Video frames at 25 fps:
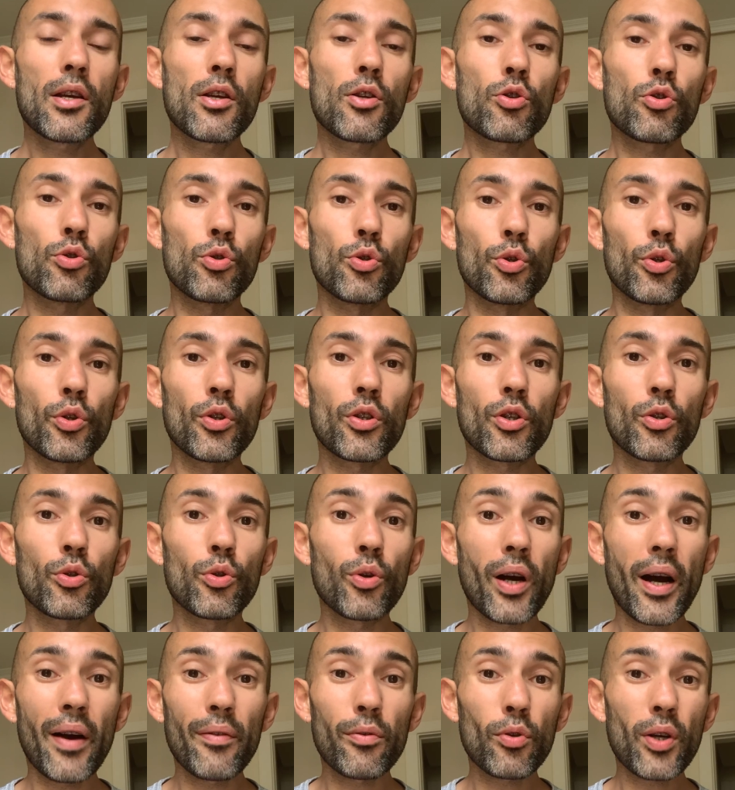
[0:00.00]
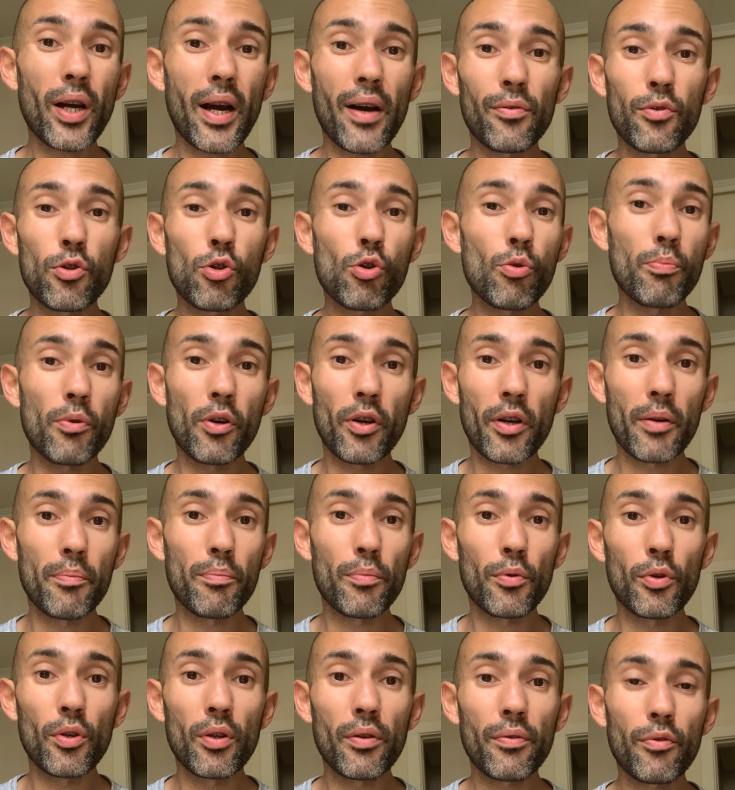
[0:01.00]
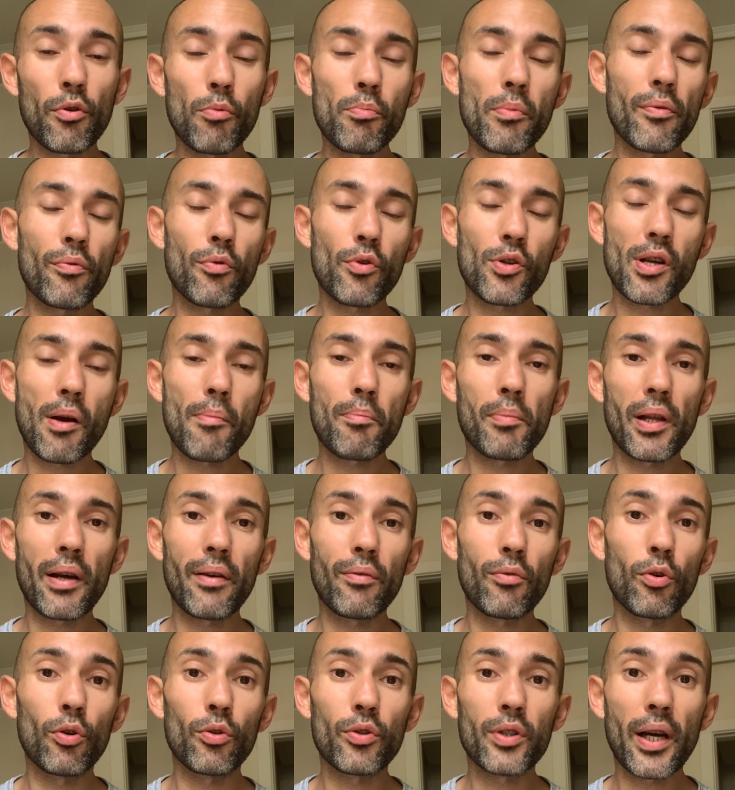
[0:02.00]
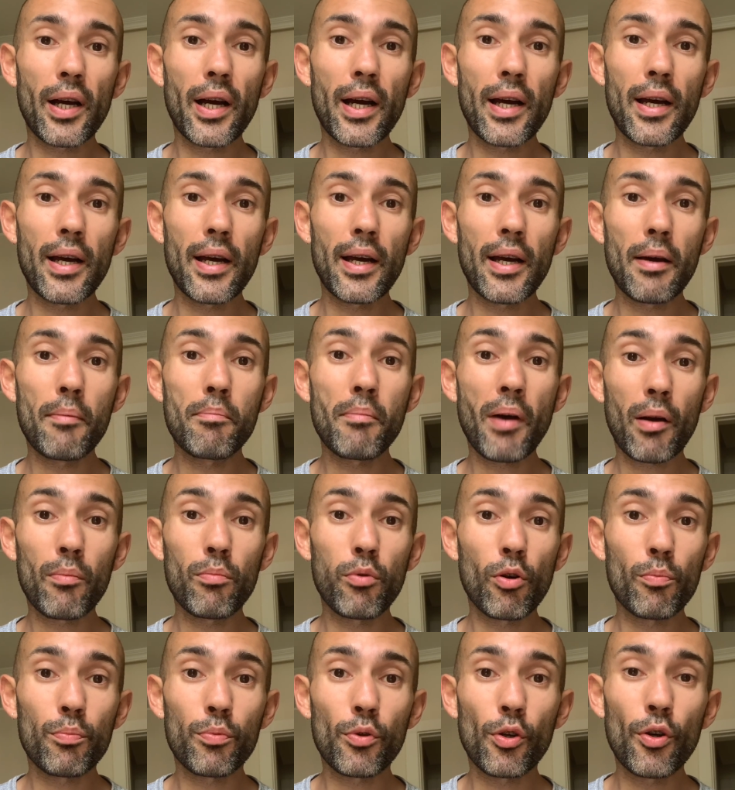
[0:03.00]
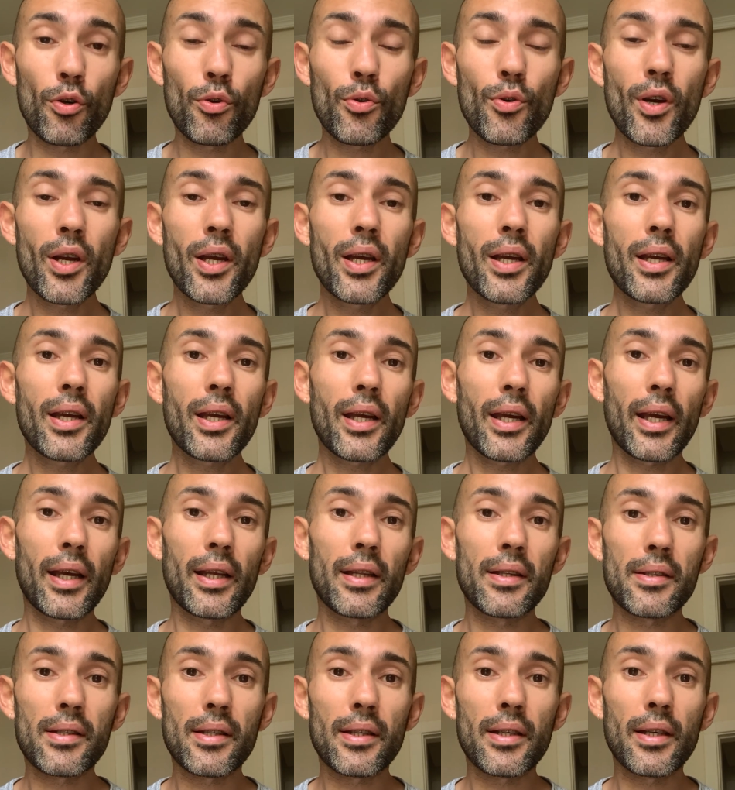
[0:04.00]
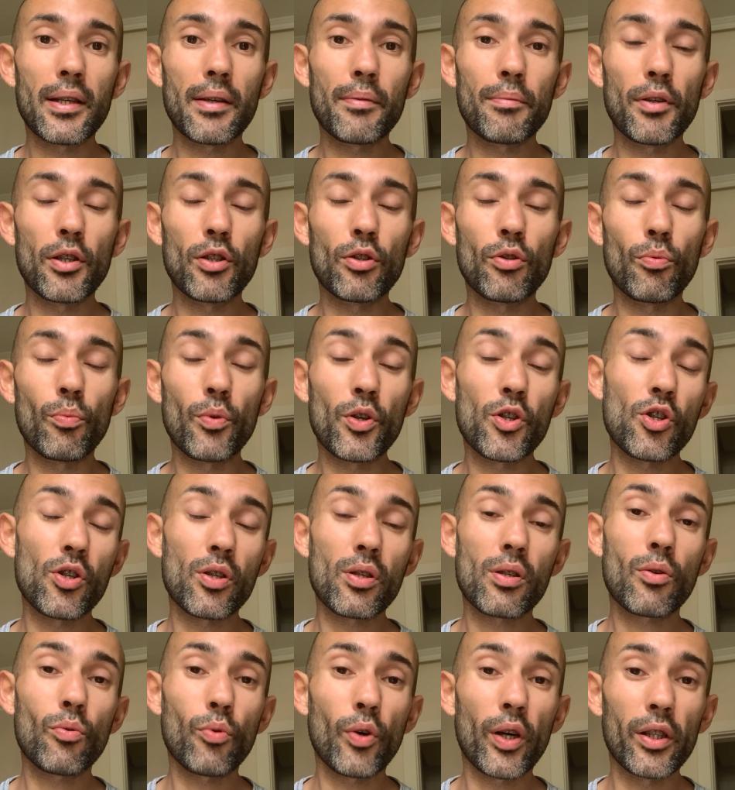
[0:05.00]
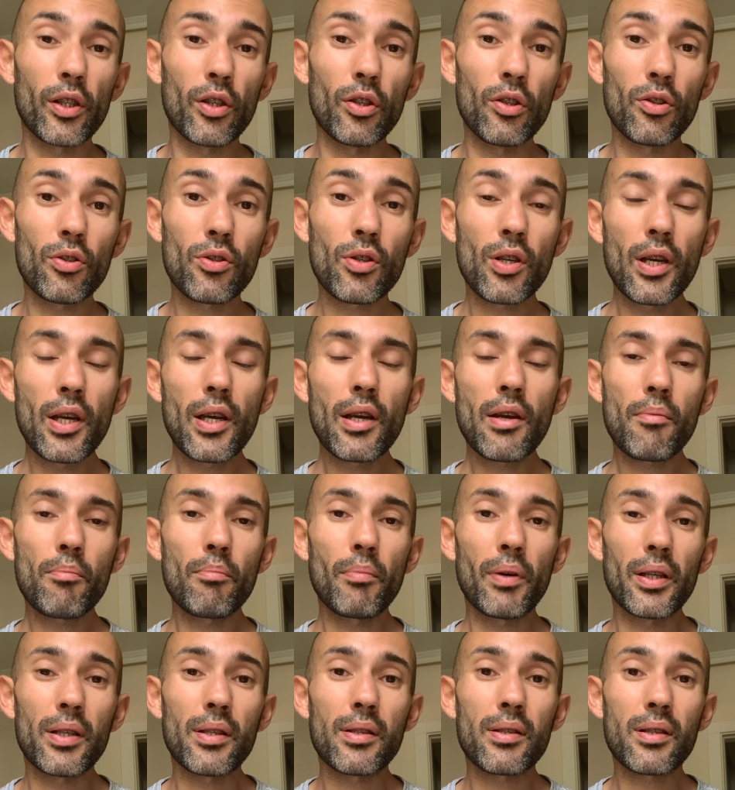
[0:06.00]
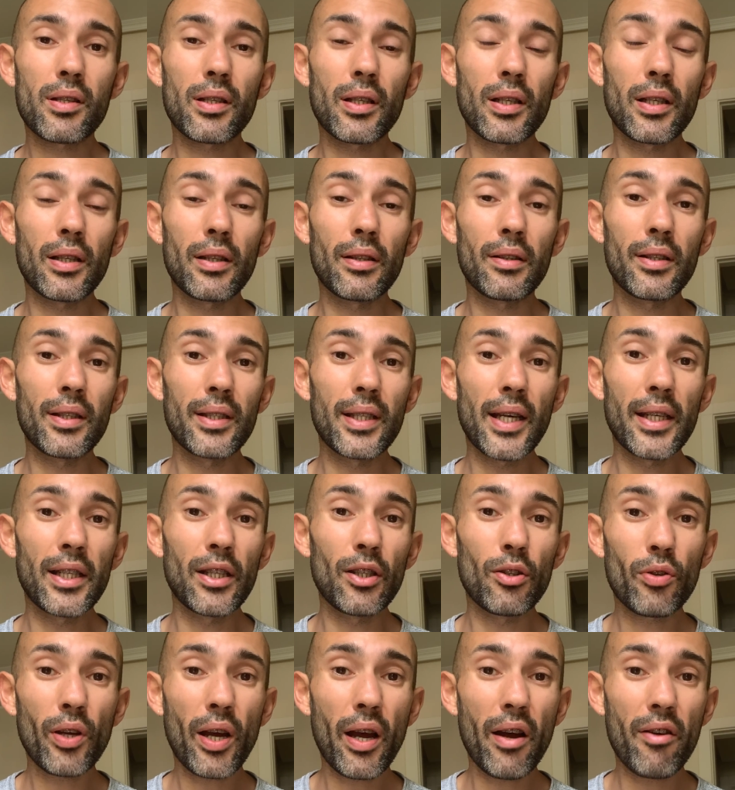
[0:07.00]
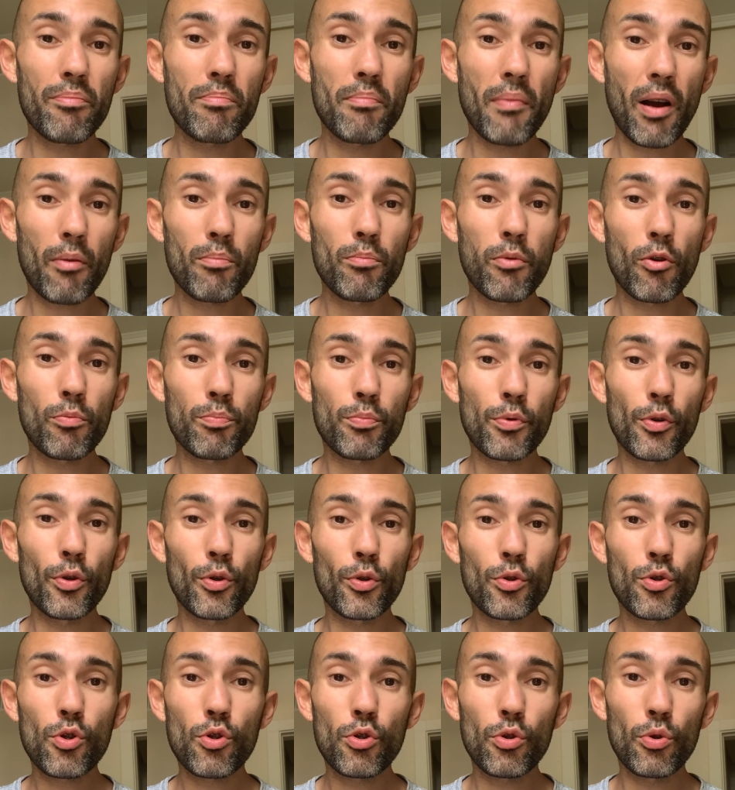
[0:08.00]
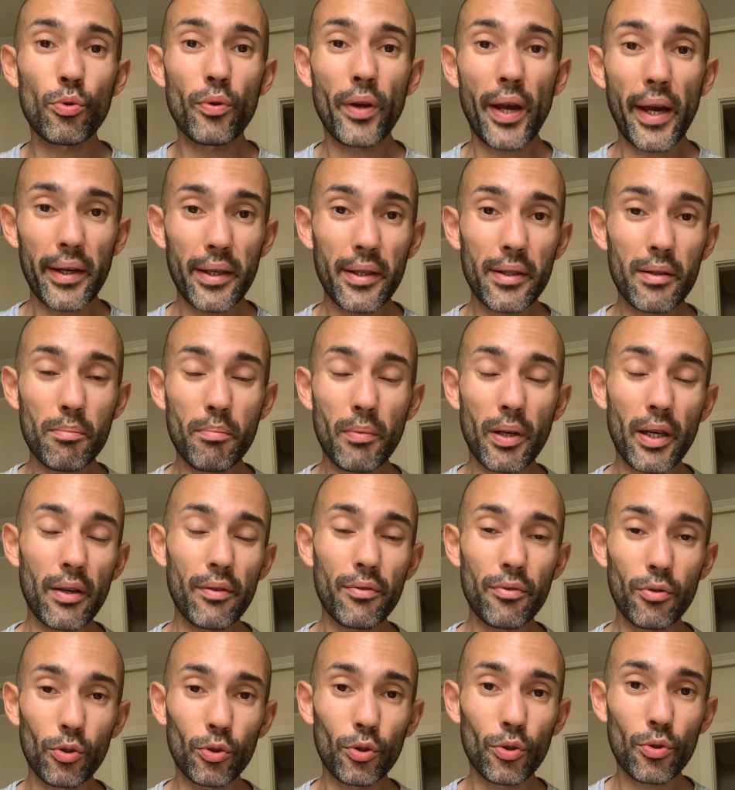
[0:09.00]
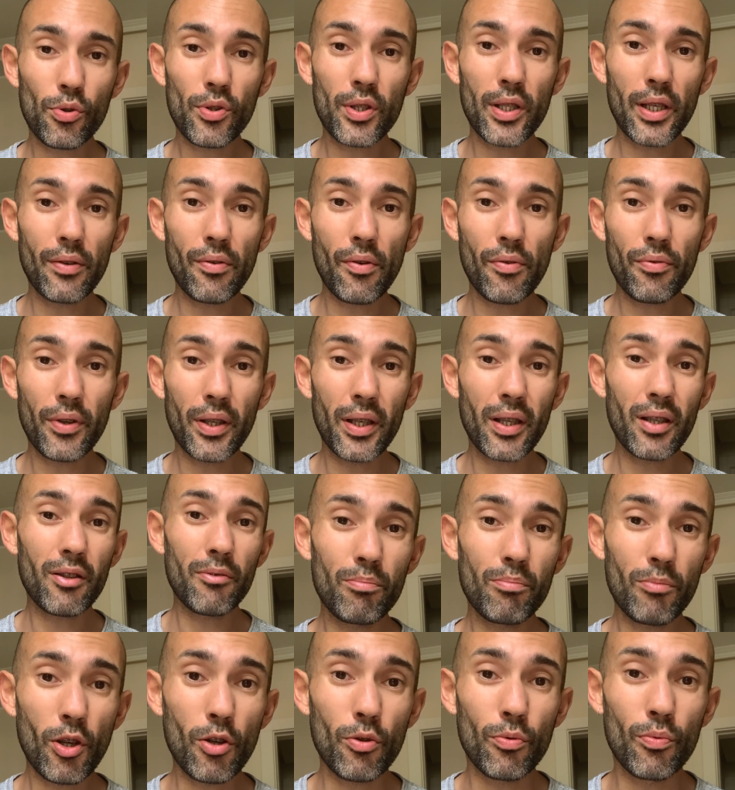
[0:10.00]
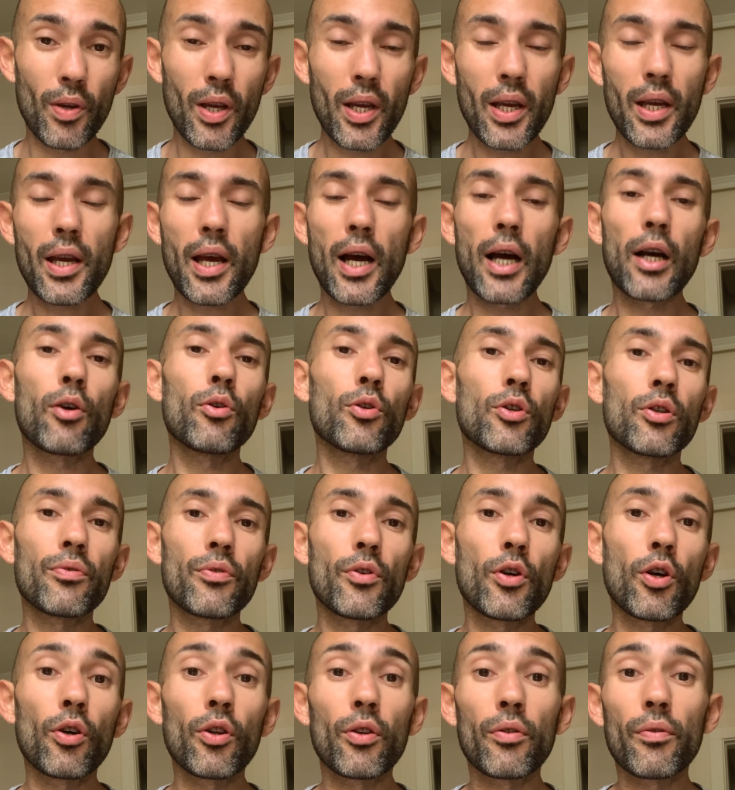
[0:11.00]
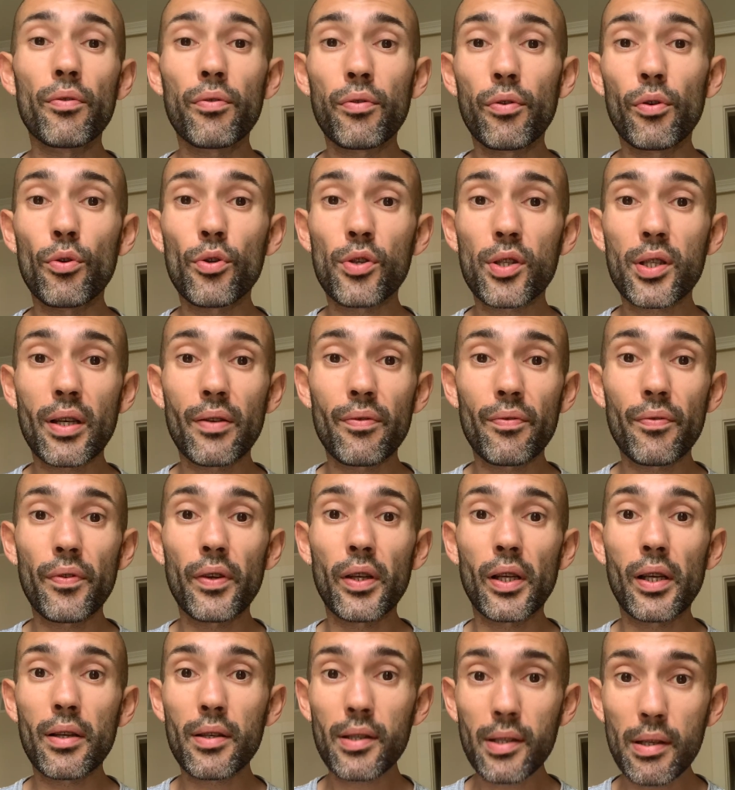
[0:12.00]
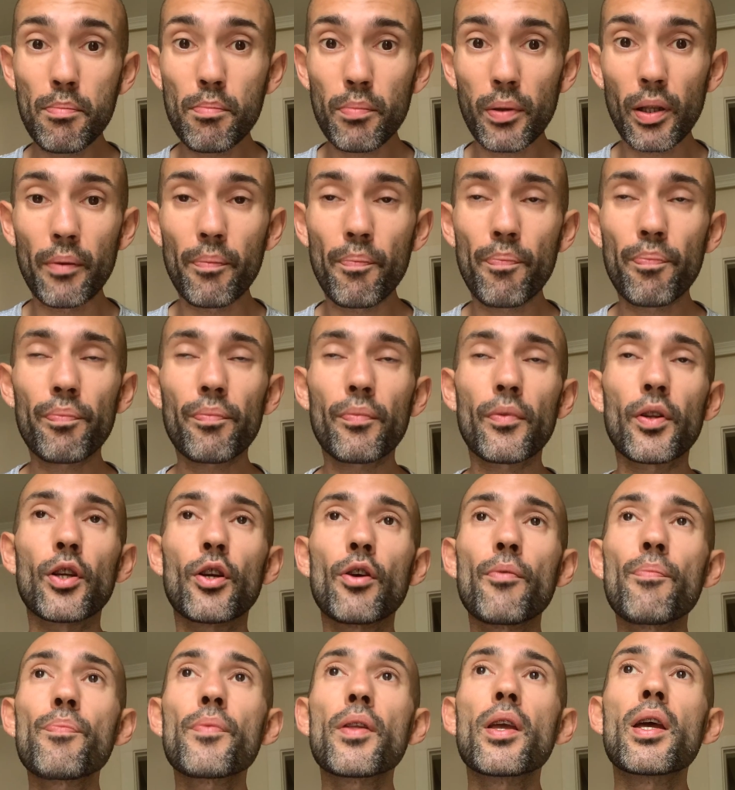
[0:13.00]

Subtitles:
to do it. You don't have to have supercomputer. For me, for example, I've got a MacBook Pro, and you know, which is quite good. But did I need to have MacBook Pro to edit my photos and everything? No, I could have gone for something simpler, you know.